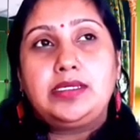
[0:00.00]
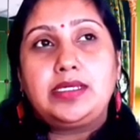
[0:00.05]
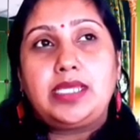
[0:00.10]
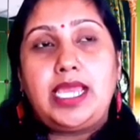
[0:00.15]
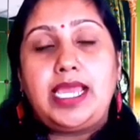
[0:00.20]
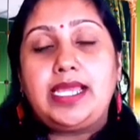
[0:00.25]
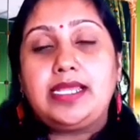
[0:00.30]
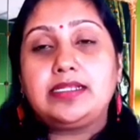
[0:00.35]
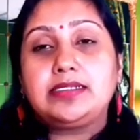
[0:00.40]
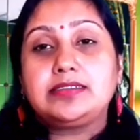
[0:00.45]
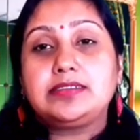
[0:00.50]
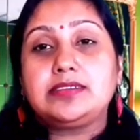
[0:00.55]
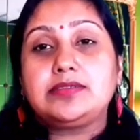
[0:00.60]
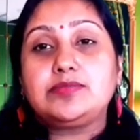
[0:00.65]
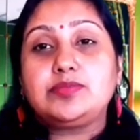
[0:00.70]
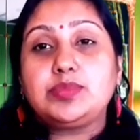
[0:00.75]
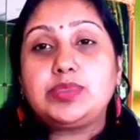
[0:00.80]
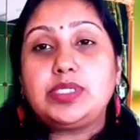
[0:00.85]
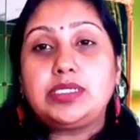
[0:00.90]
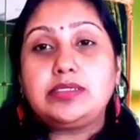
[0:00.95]
And
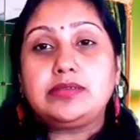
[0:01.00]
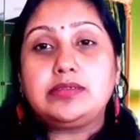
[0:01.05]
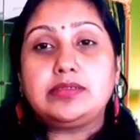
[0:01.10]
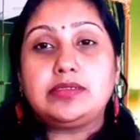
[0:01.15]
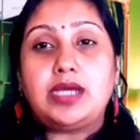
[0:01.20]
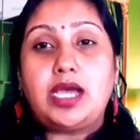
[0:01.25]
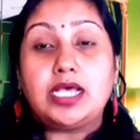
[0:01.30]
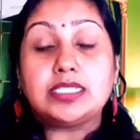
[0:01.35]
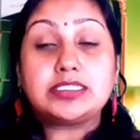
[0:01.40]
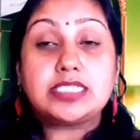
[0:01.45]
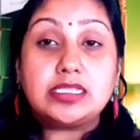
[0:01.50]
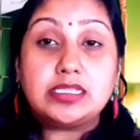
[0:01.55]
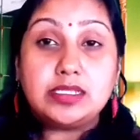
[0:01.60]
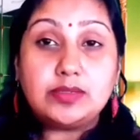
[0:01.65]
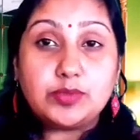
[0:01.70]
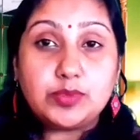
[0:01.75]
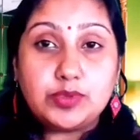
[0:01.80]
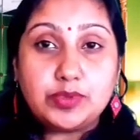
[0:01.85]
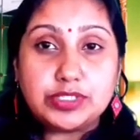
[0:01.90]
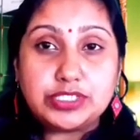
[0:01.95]
asking
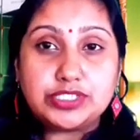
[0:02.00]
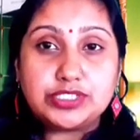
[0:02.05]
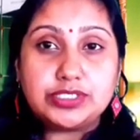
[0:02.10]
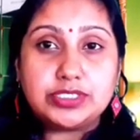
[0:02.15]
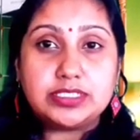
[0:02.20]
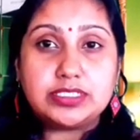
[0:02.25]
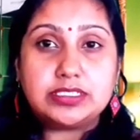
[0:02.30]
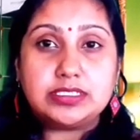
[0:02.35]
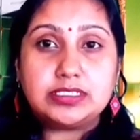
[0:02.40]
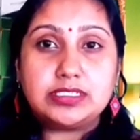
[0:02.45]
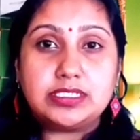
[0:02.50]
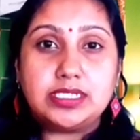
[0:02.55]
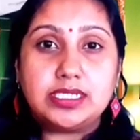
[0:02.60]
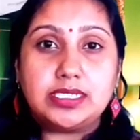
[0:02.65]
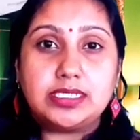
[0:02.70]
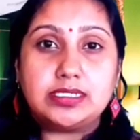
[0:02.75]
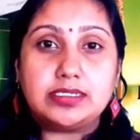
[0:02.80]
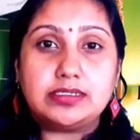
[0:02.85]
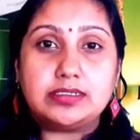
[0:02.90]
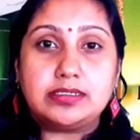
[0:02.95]
them questions
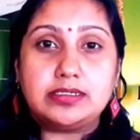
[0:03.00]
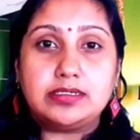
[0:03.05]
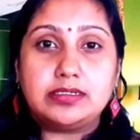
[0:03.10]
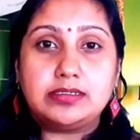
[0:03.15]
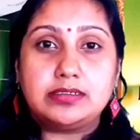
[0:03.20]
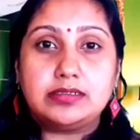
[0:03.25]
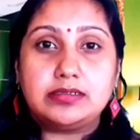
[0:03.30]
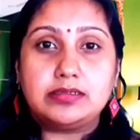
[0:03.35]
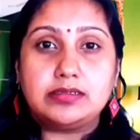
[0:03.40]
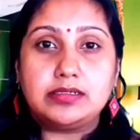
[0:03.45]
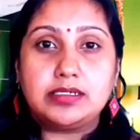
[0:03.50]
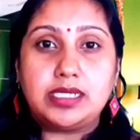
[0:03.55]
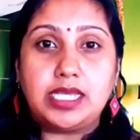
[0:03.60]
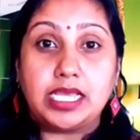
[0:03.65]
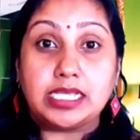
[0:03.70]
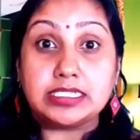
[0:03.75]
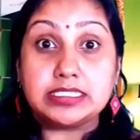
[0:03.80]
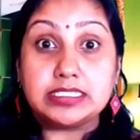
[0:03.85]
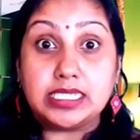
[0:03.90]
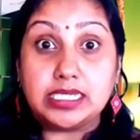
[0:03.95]
like
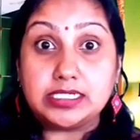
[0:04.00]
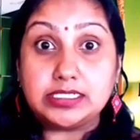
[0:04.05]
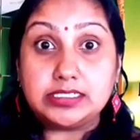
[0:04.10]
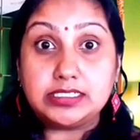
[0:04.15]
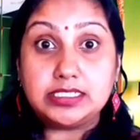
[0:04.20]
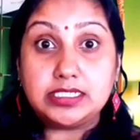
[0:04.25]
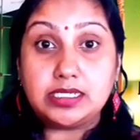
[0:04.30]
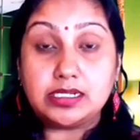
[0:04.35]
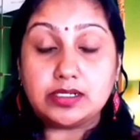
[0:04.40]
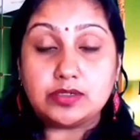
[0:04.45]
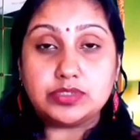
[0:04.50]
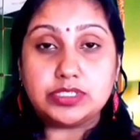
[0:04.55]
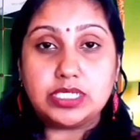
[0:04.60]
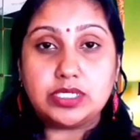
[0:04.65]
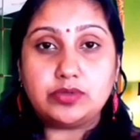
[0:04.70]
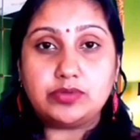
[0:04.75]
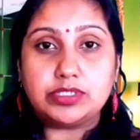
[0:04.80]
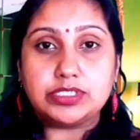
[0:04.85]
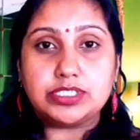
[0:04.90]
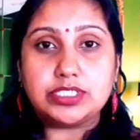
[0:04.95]
anxiety
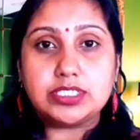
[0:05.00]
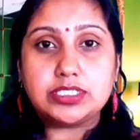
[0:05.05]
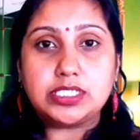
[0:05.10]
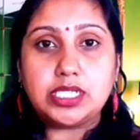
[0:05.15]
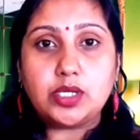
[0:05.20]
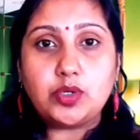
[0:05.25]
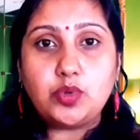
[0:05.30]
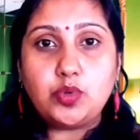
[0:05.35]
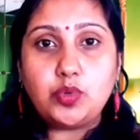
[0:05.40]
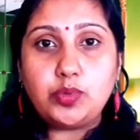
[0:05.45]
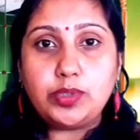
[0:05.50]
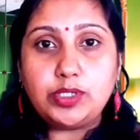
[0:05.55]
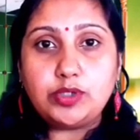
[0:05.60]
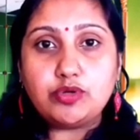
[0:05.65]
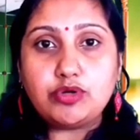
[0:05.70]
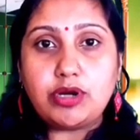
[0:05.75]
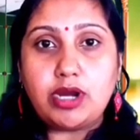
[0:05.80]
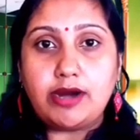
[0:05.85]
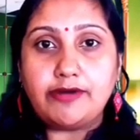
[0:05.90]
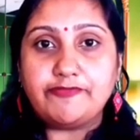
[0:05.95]
arousing questions like, who will
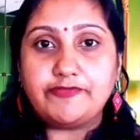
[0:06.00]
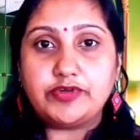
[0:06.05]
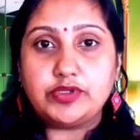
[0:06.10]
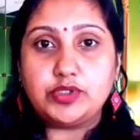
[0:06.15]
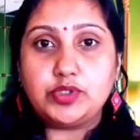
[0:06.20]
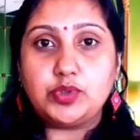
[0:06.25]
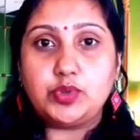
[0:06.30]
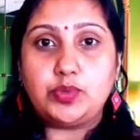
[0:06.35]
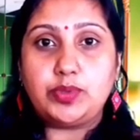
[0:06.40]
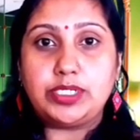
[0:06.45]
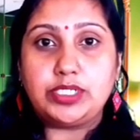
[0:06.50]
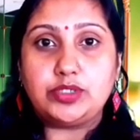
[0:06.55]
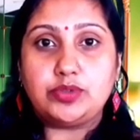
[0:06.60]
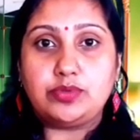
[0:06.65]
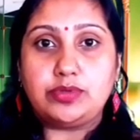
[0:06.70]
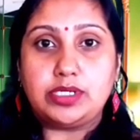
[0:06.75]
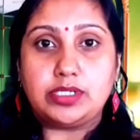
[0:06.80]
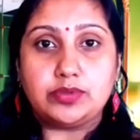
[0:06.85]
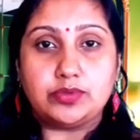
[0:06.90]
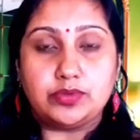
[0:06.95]
look after you when
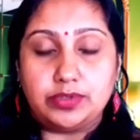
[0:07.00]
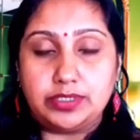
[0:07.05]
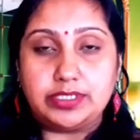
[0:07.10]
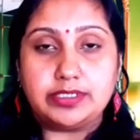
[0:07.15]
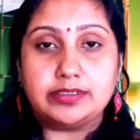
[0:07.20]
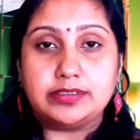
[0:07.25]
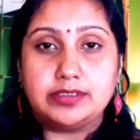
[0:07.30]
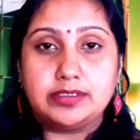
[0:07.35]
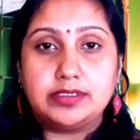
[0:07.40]
you are old?